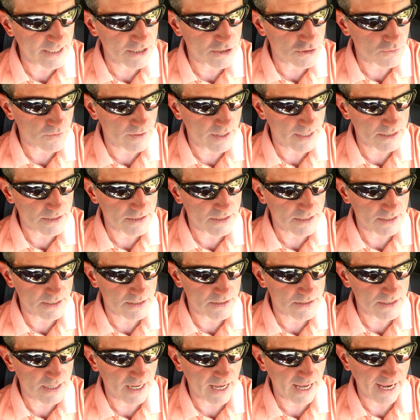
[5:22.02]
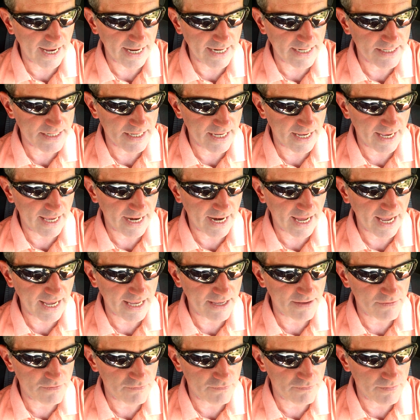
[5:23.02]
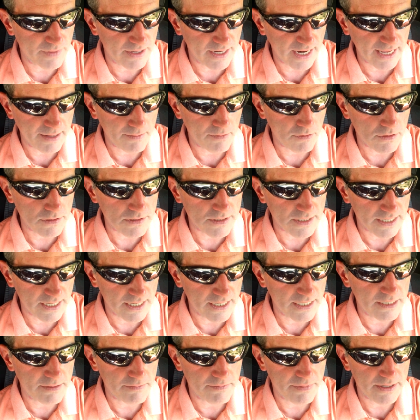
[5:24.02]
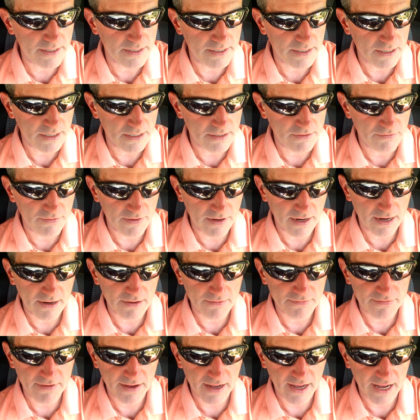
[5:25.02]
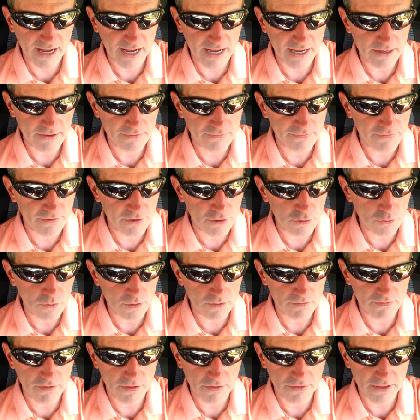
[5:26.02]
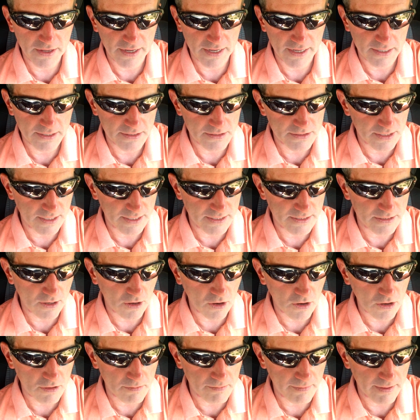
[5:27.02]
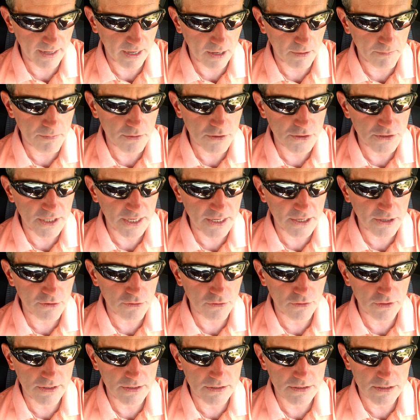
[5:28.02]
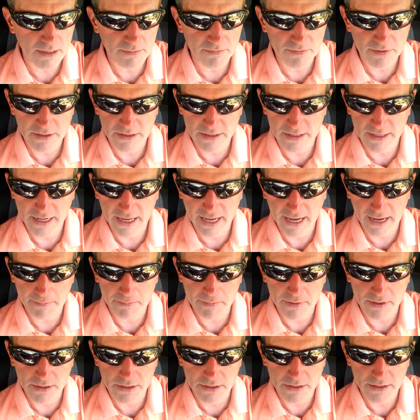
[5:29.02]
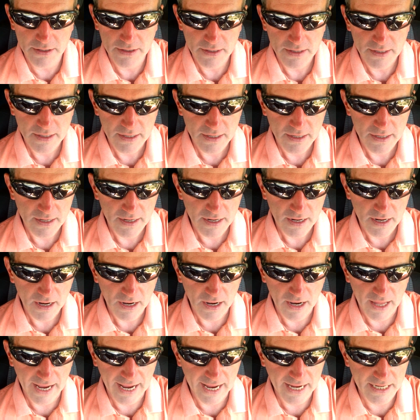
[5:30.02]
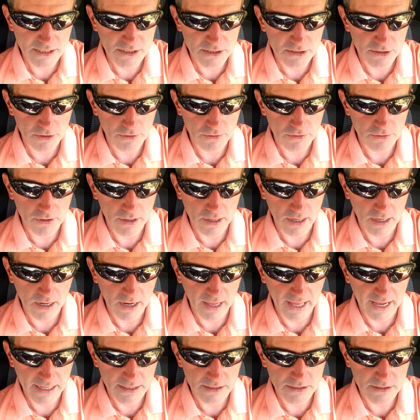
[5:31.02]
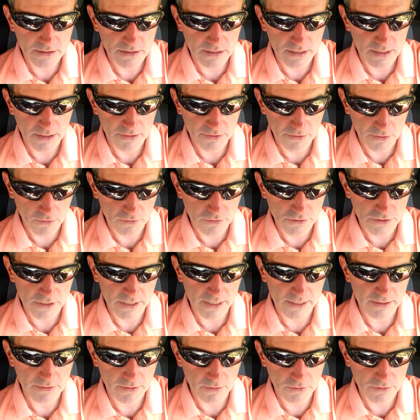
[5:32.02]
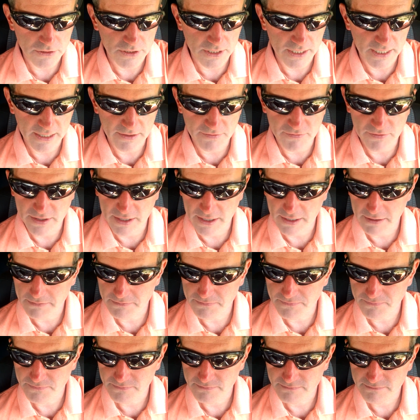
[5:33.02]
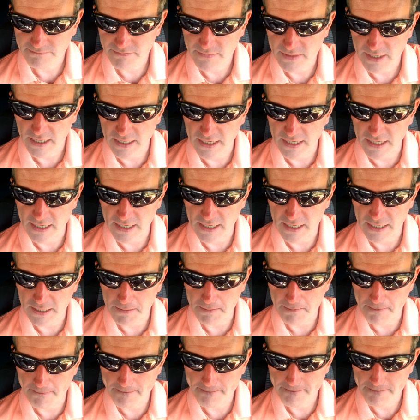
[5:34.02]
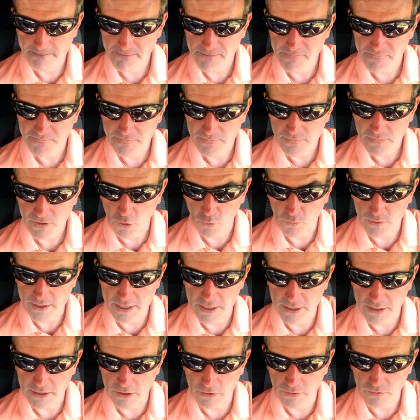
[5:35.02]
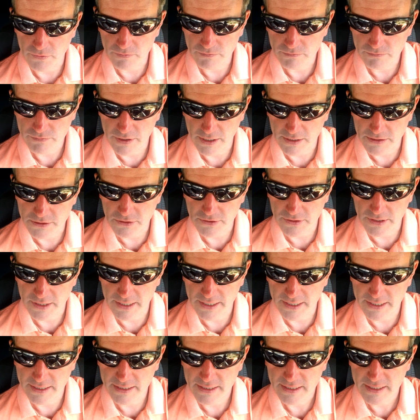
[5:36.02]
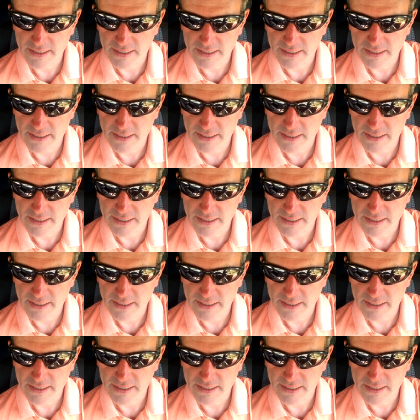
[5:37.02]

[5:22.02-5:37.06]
interesting site, and I have been able to independently verify a few of the things they talk about, particularly something that happened last Thursday evening, a week ago yesterday.